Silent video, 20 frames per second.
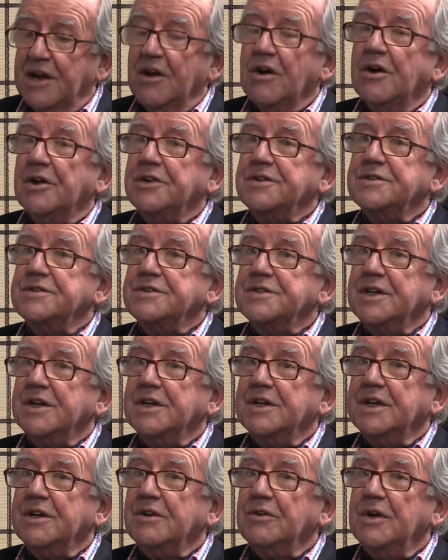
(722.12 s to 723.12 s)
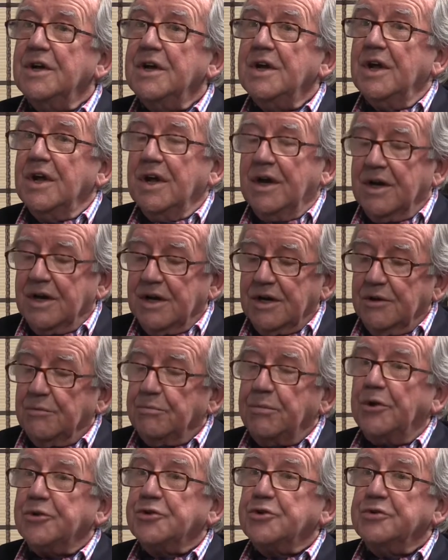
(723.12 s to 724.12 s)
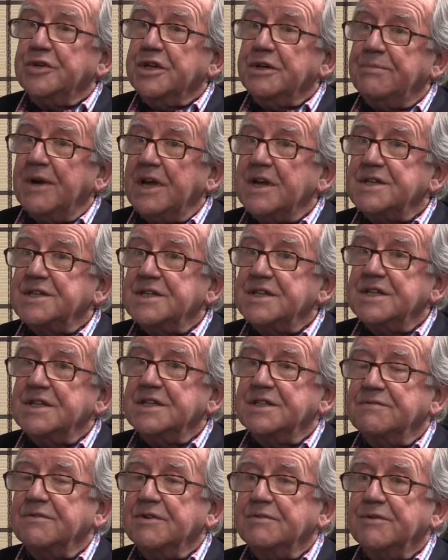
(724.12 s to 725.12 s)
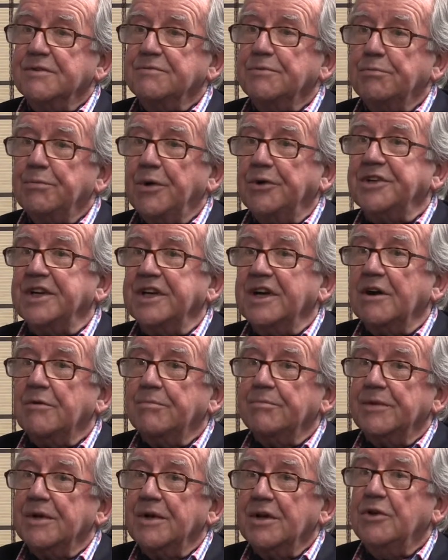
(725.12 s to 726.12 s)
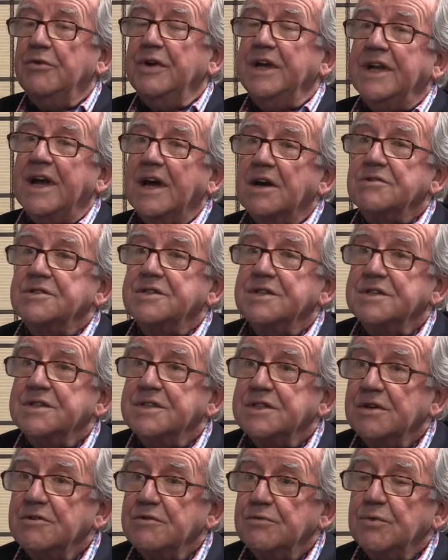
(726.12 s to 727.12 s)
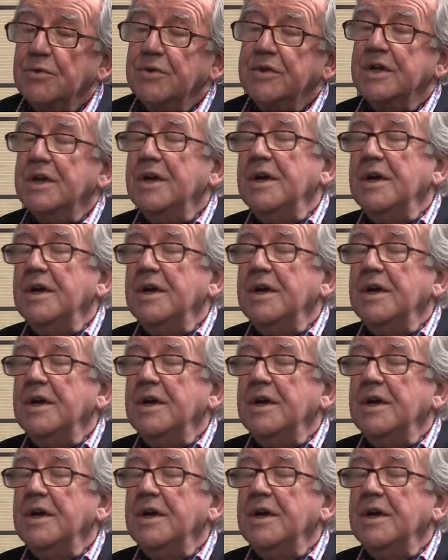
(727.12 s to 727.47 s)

gardens and little pottery places for potting up greenhouses and so forth.